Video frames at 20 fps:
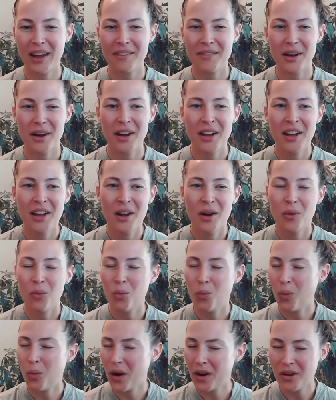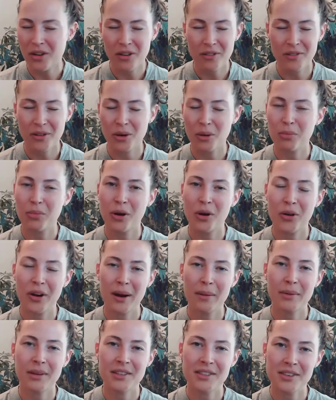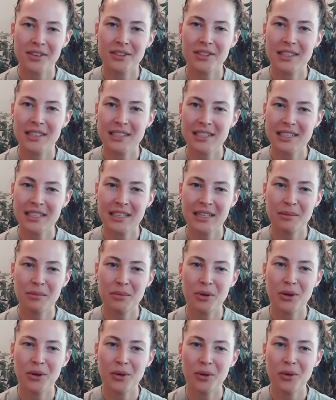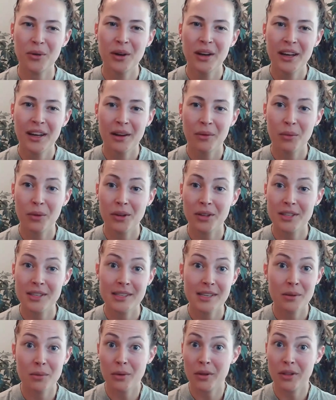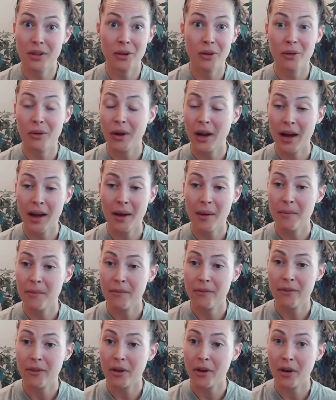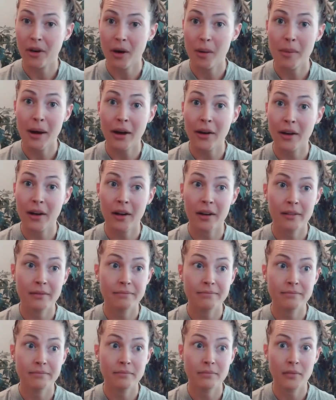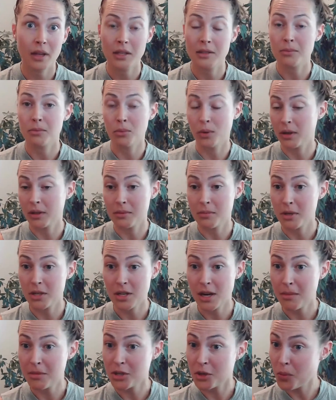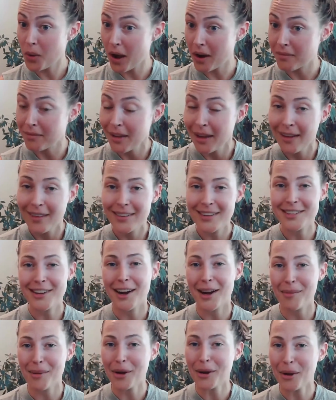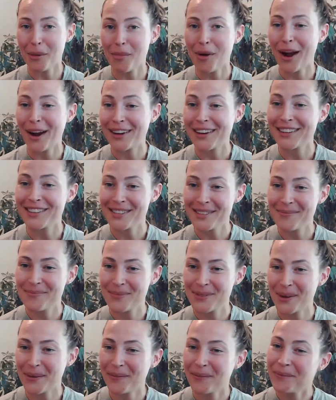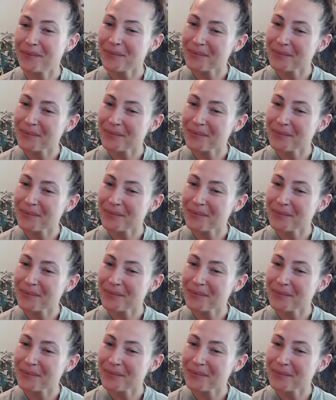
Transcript: We have a wonderful program consulting team who will sit with you for about as much time as you want to talk about your practice. So.